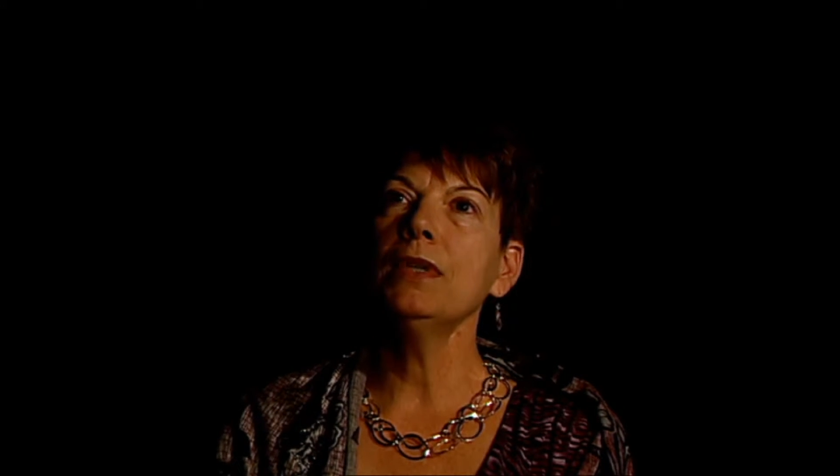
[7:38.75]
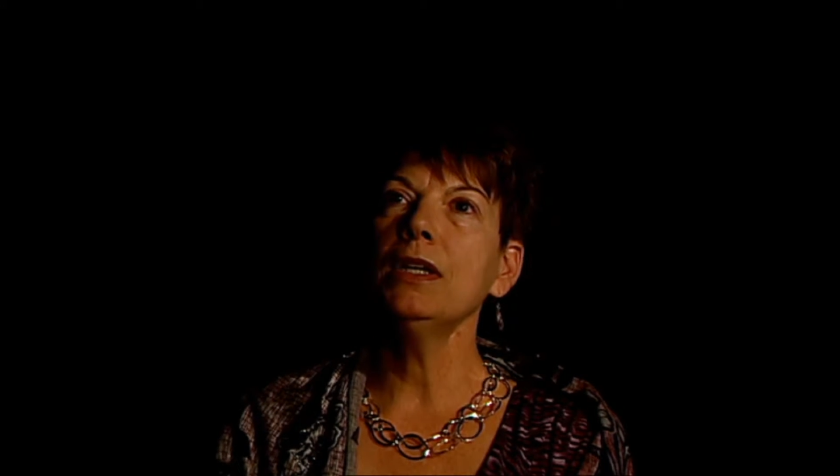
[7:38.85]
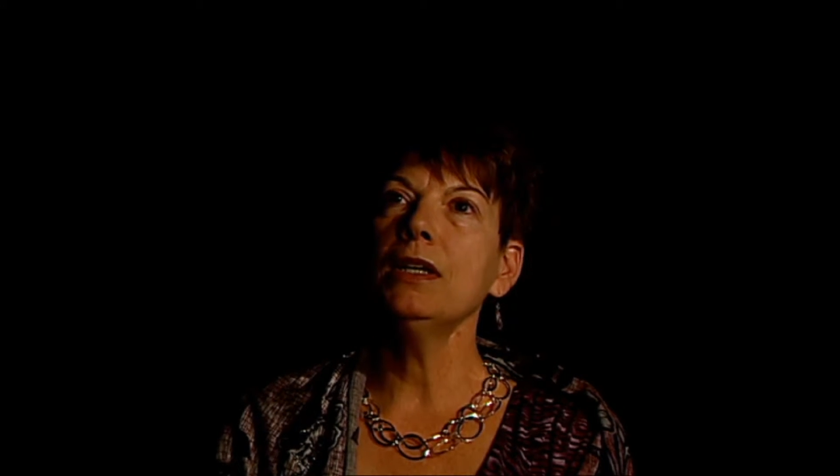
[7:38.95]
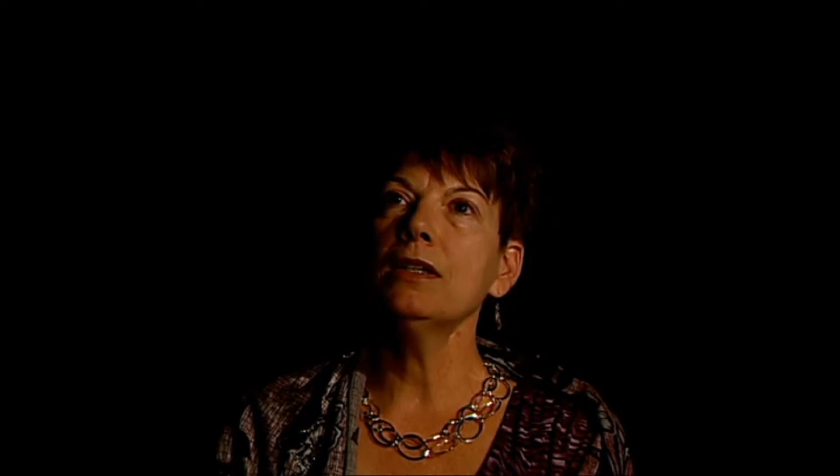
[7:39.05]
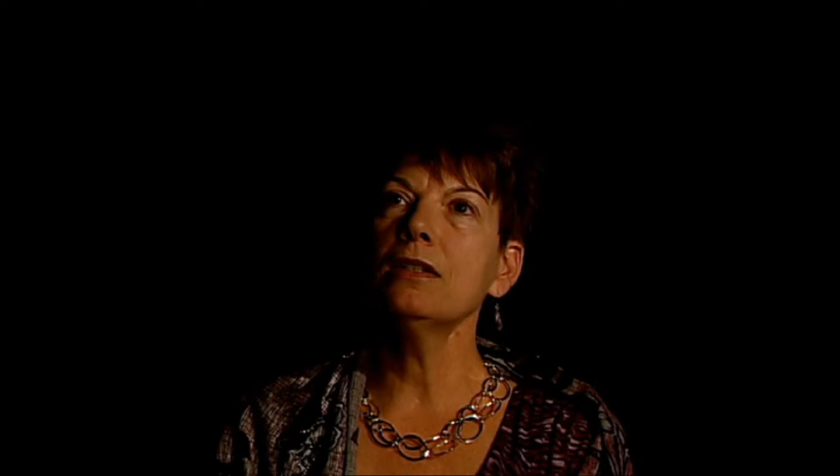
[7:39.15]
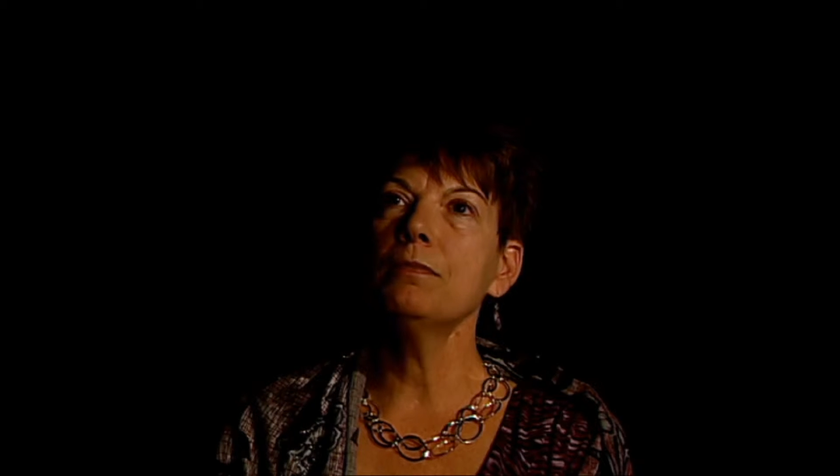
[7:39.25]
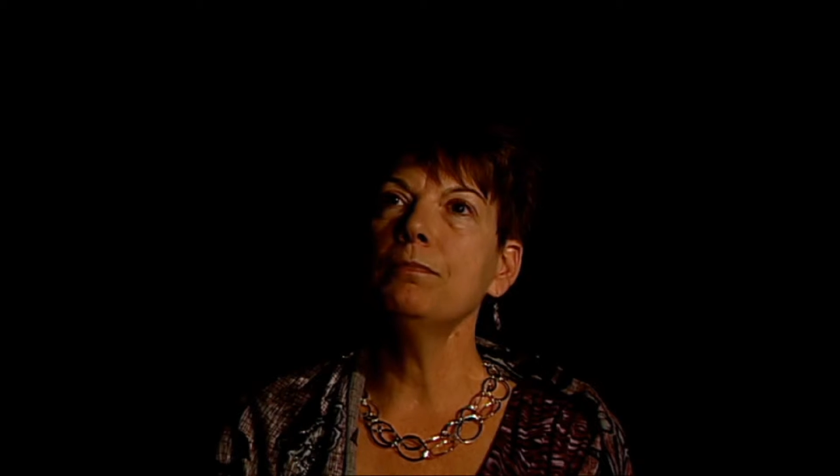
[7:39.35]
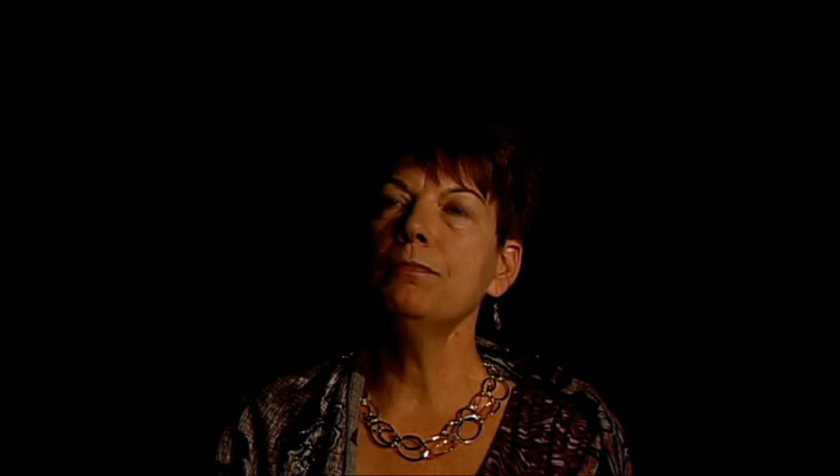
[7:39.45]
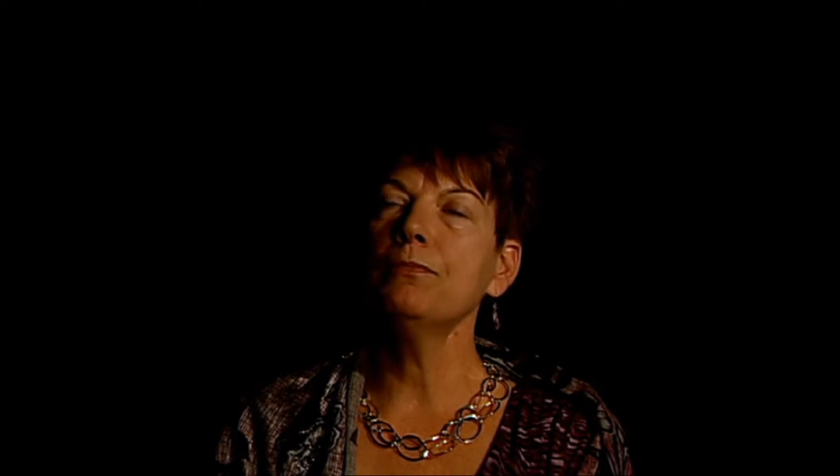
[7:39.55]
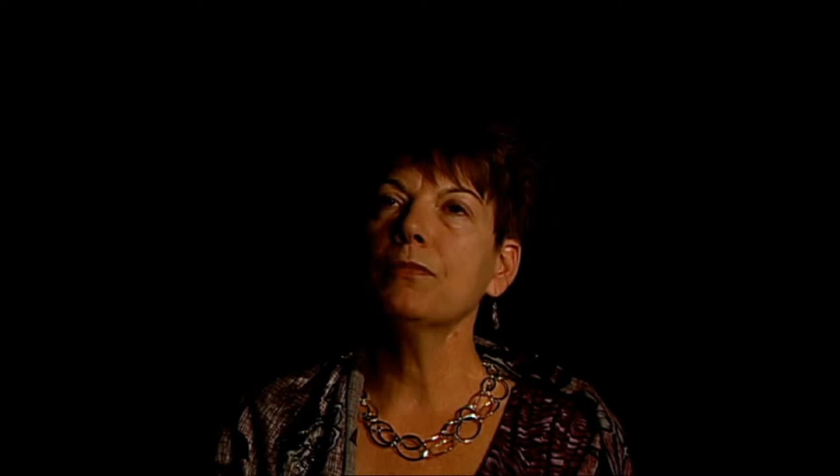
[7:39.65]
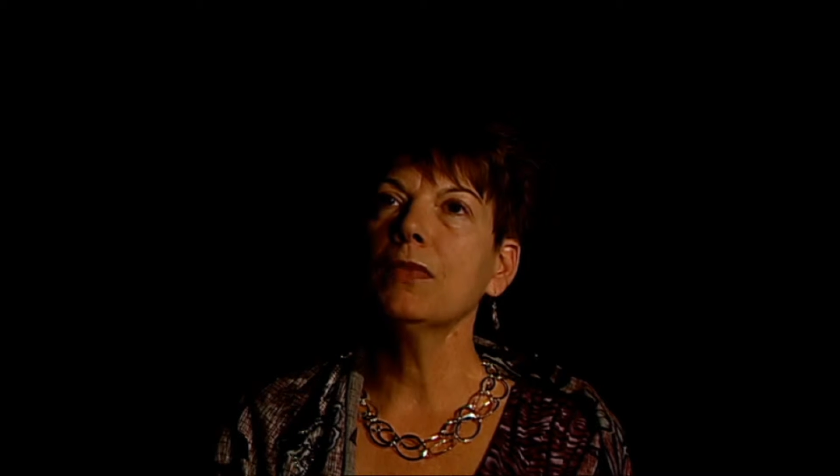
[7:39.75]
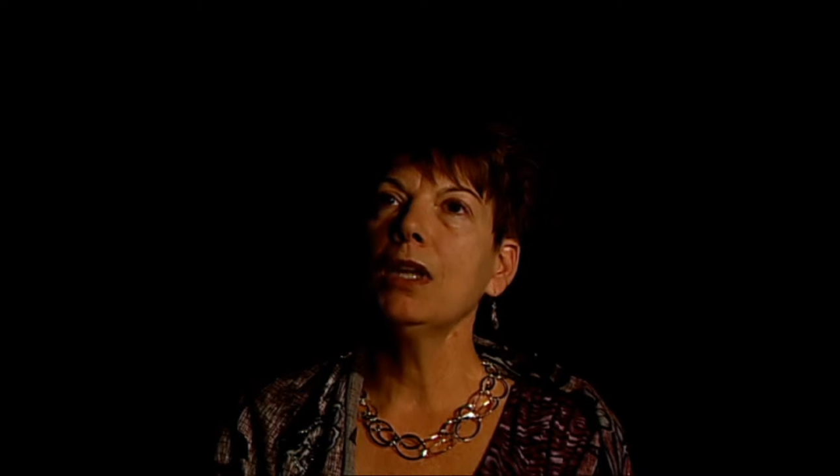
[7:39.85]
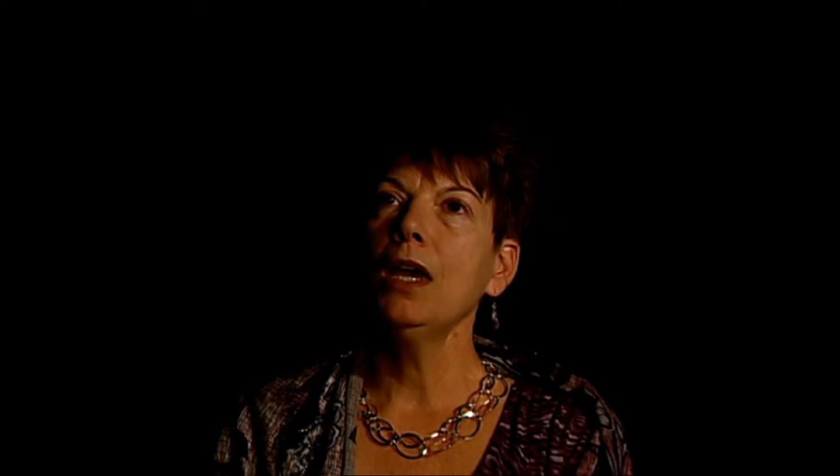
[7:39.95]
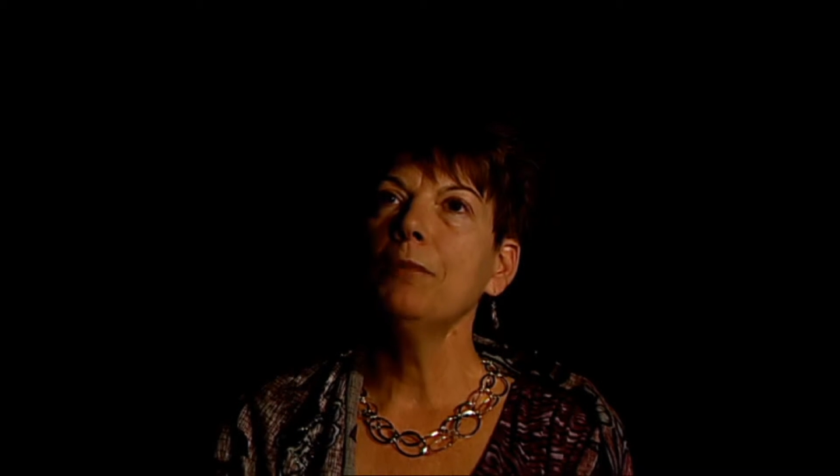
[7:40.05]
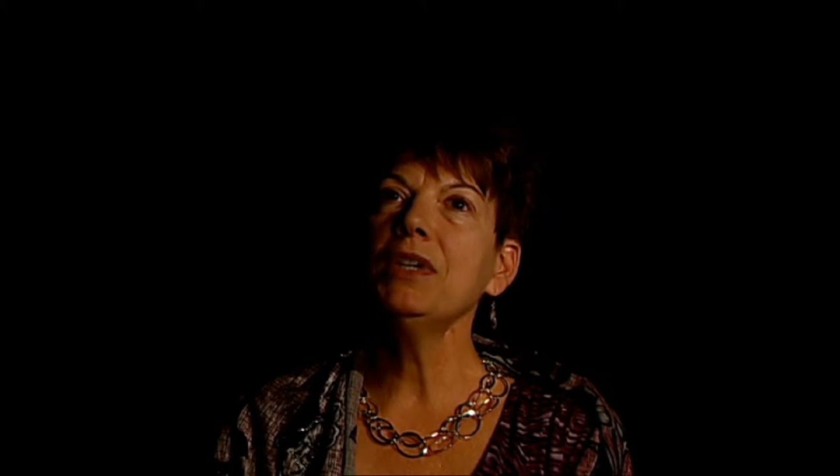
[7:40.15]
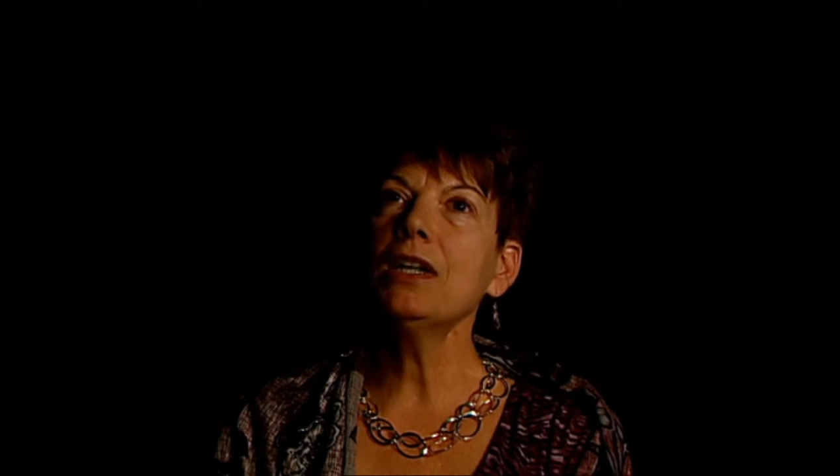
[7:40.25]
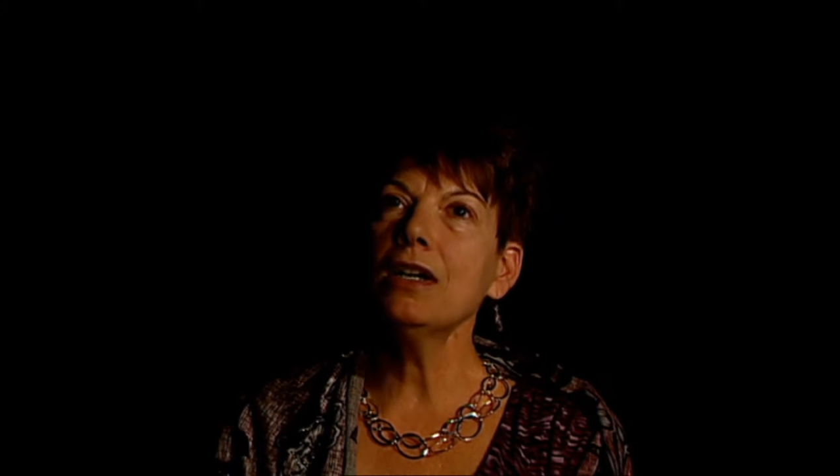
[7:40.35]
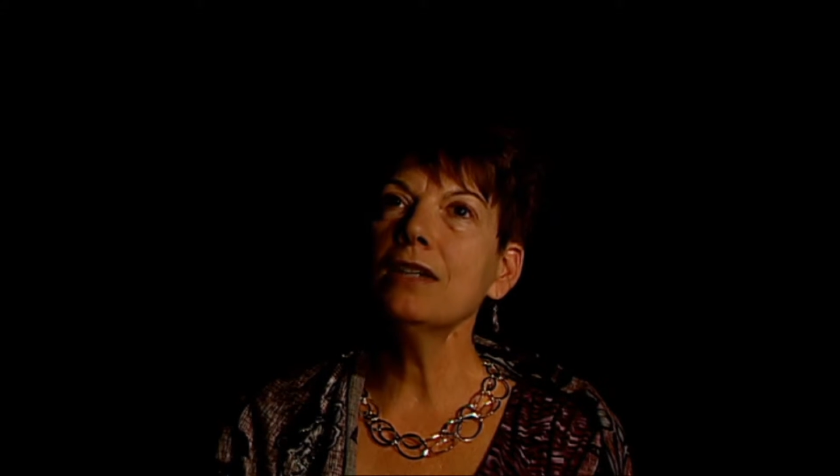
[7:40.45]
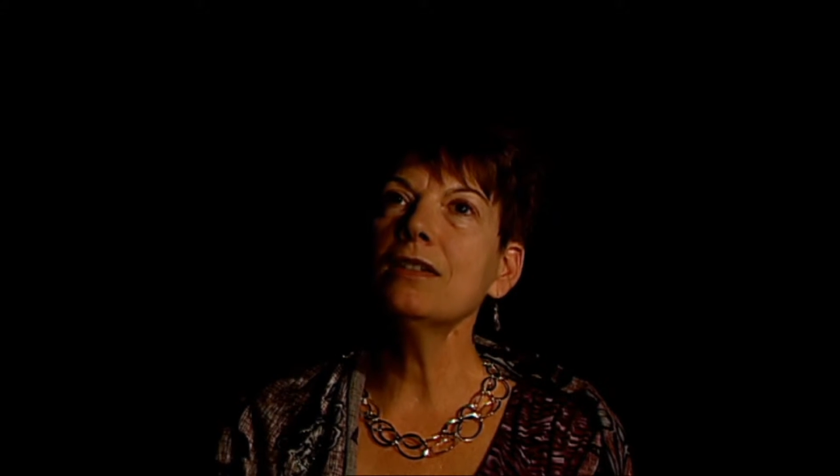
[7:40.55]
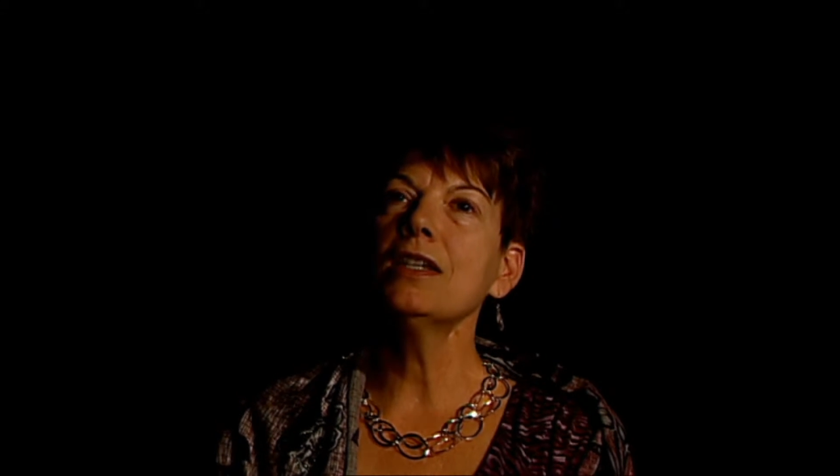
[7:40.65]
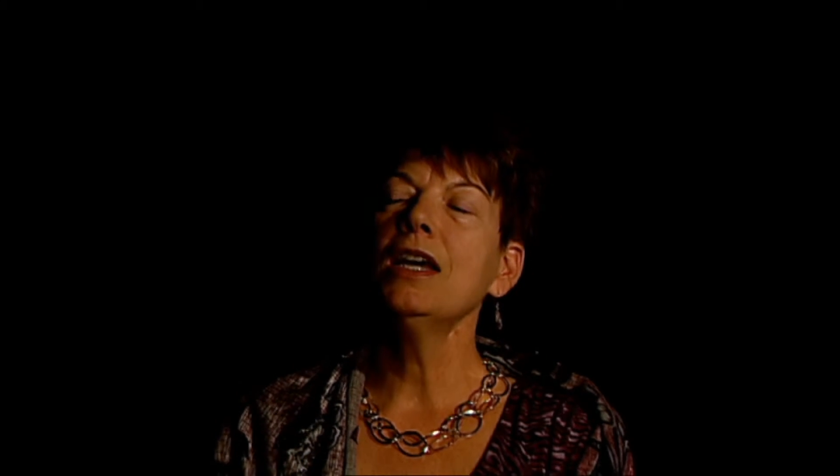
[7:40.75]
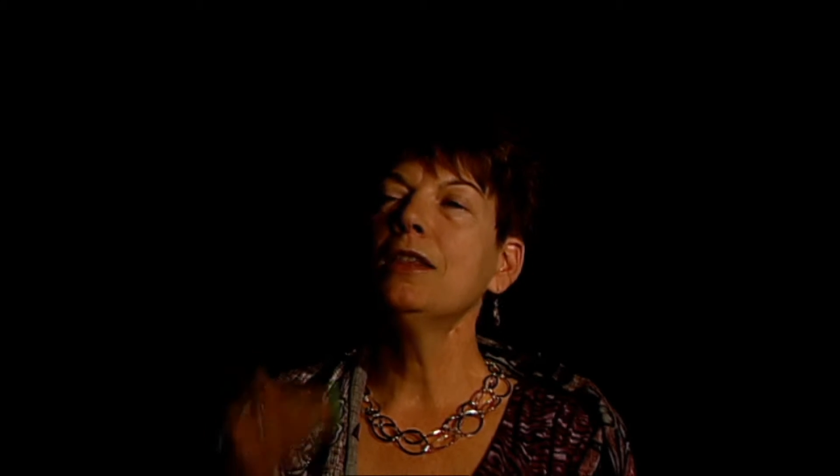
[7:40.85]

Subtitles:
is because